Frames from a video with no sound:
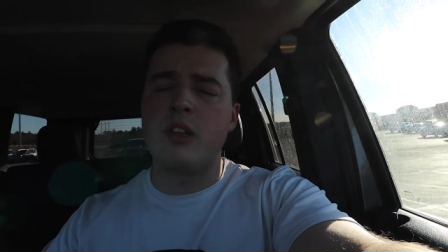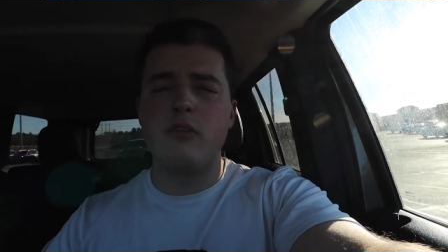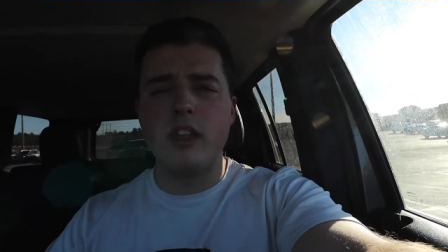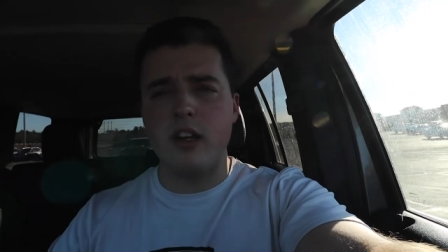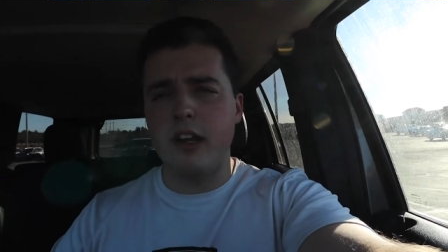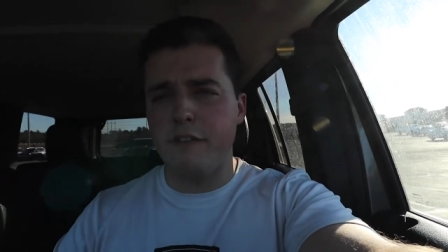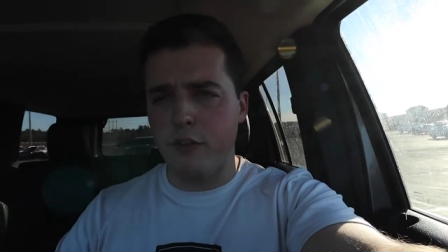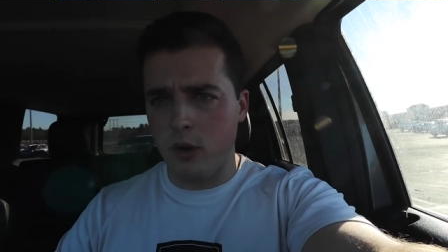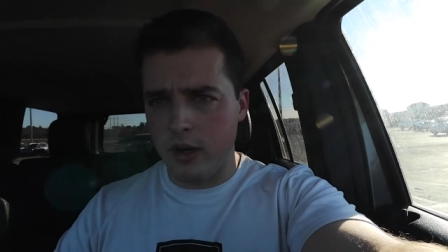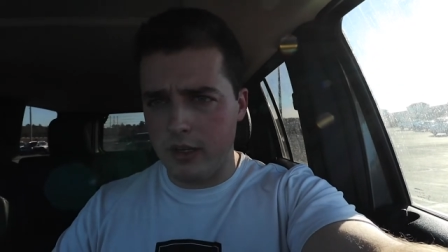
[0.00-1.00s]

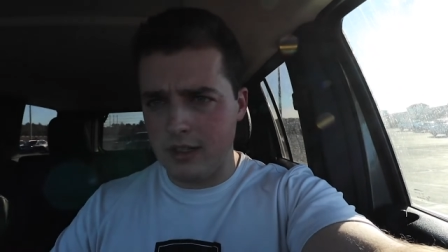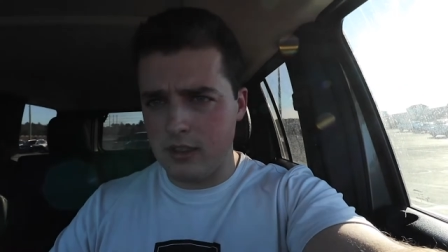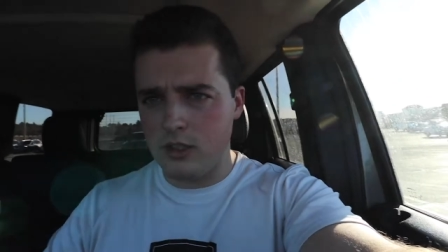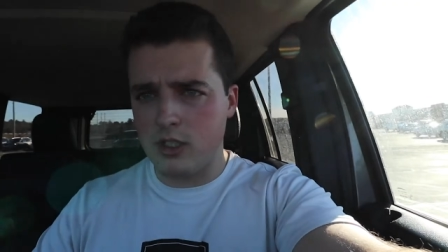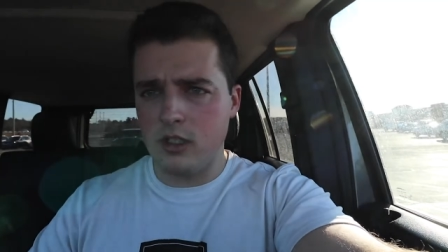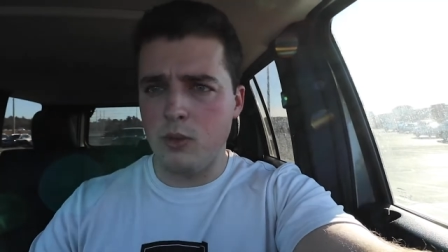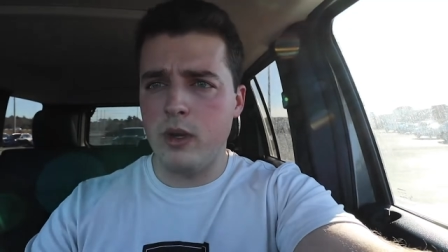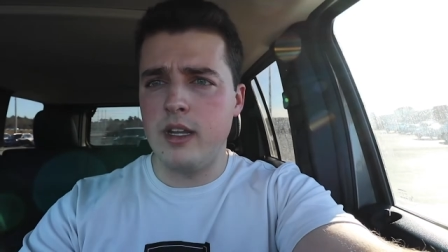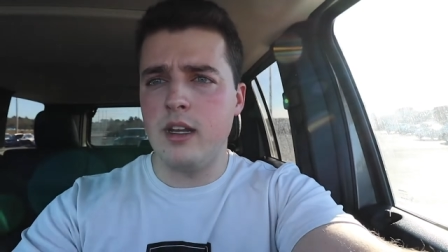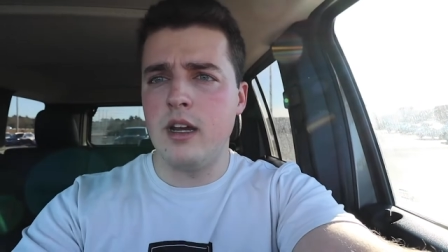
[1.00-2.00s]
3:34 is usually
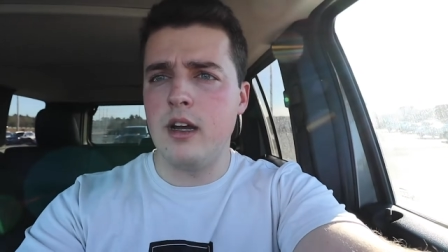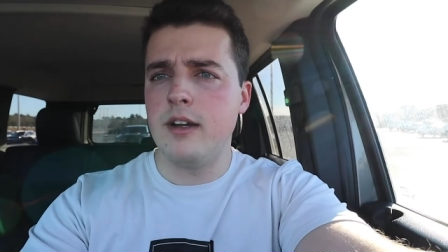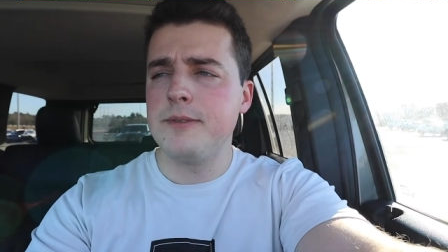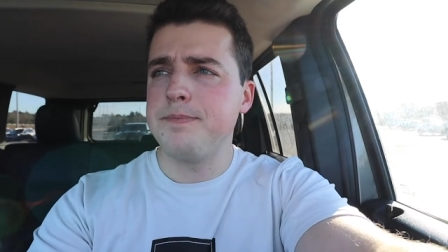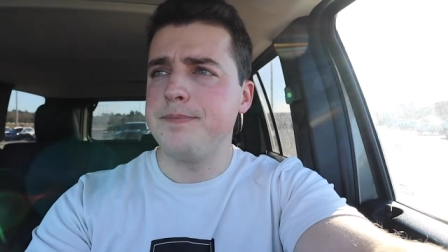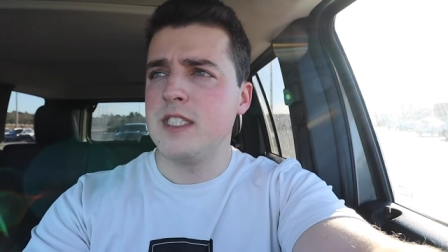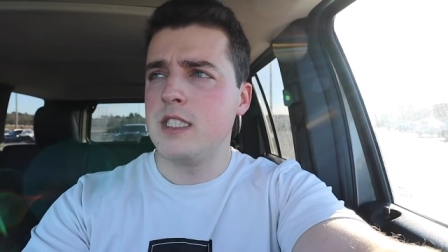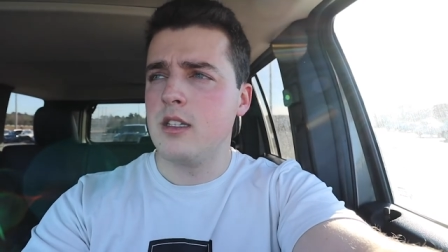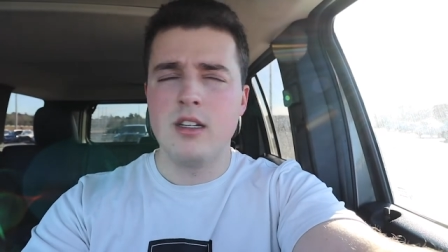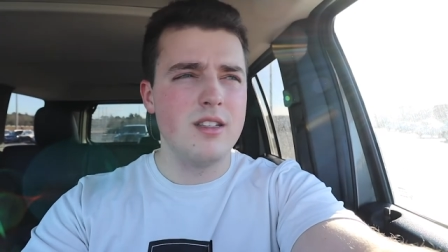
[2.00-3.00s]
when
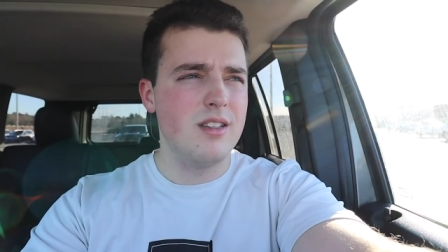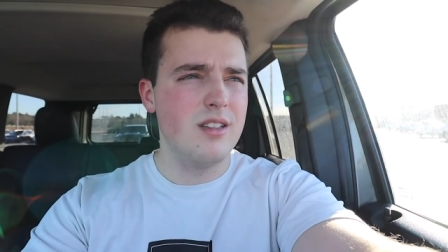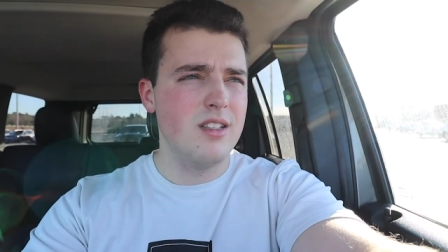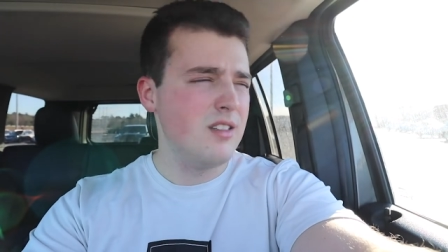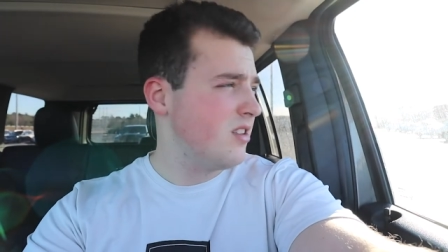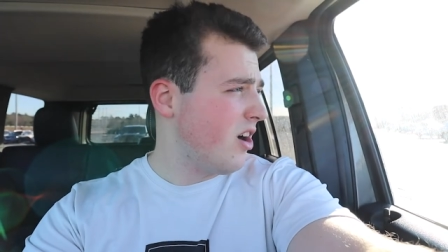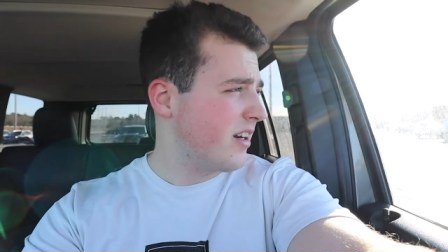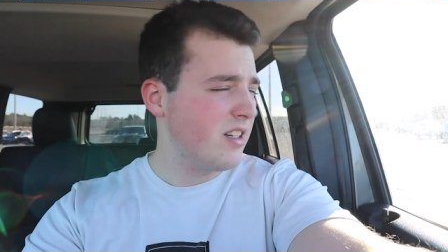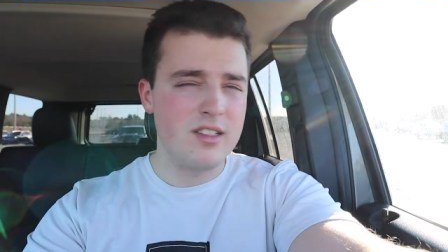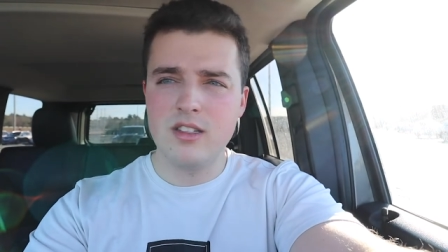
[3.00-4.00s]
the
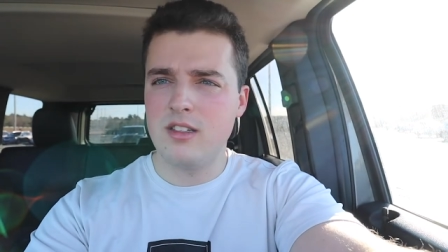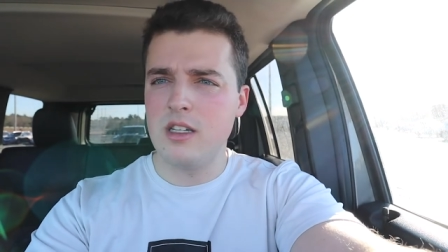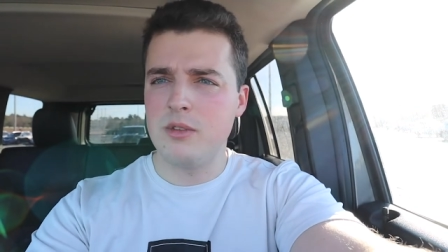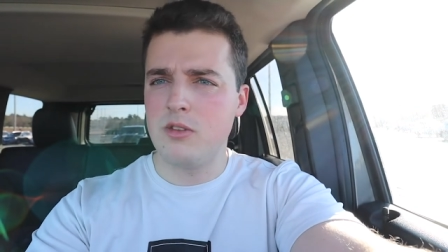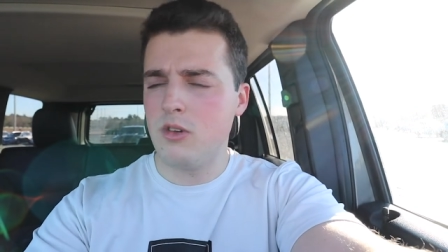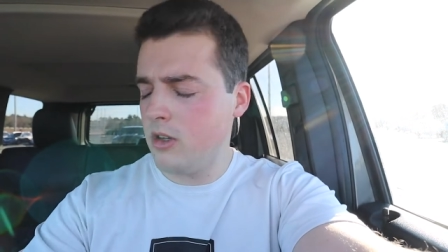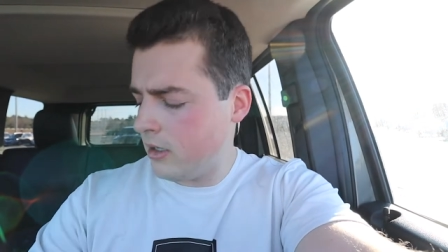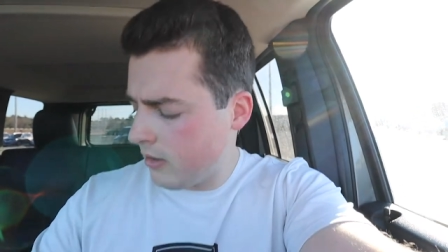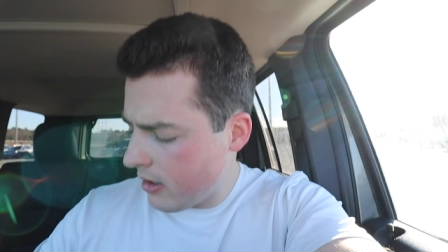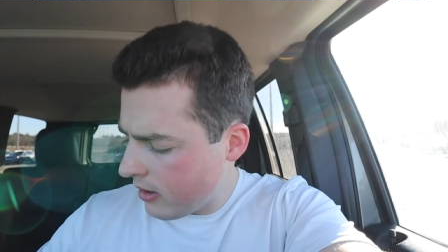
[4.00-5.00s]
darkness seems to roll
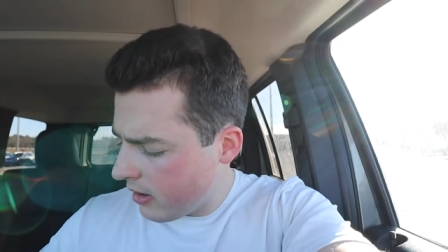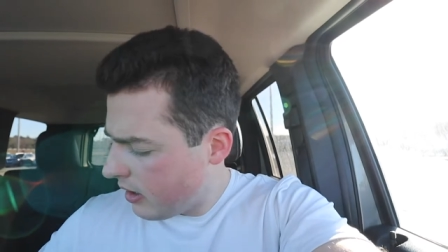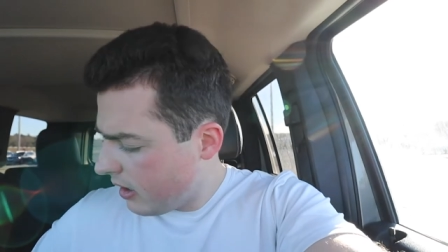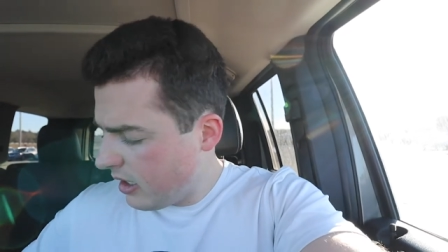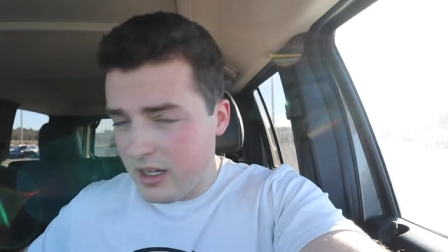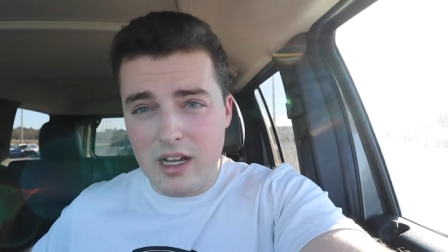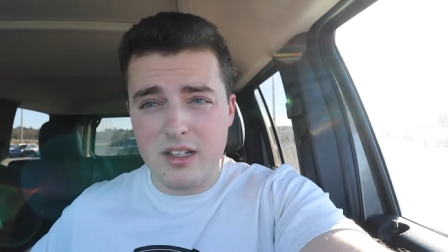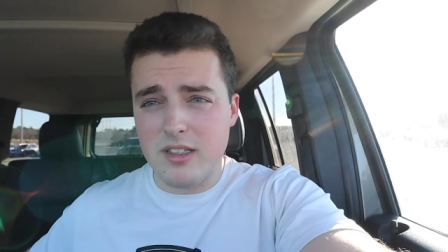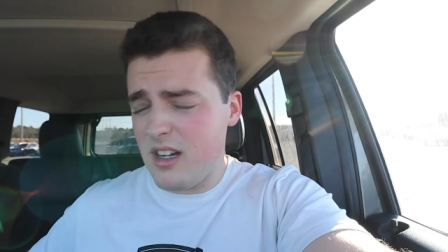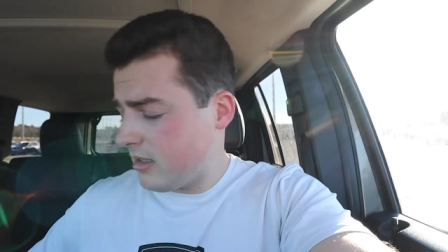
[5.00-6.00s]
in around here. Kind
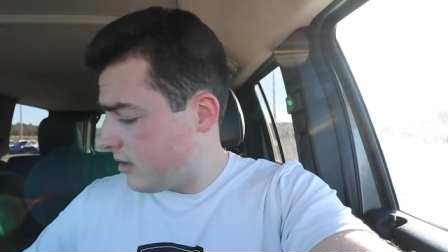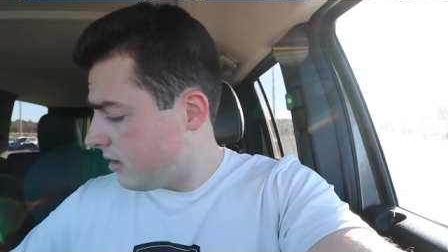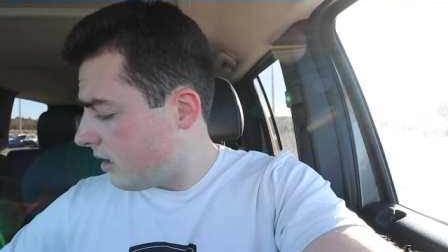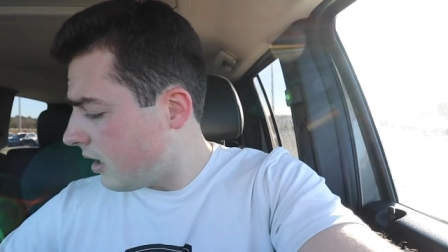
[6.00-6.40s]
of sucks.